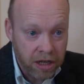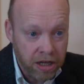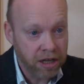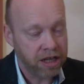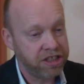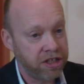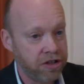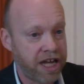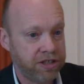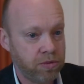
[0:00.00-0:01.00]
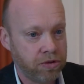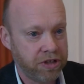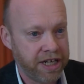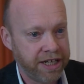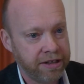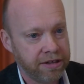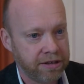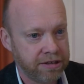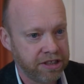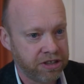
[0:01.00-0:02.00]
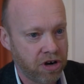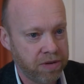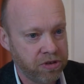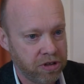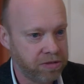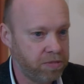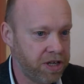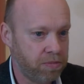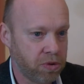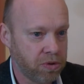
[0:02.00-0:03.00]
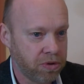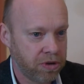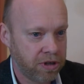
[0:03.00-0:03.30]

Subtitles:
And so that's what they describe to other people,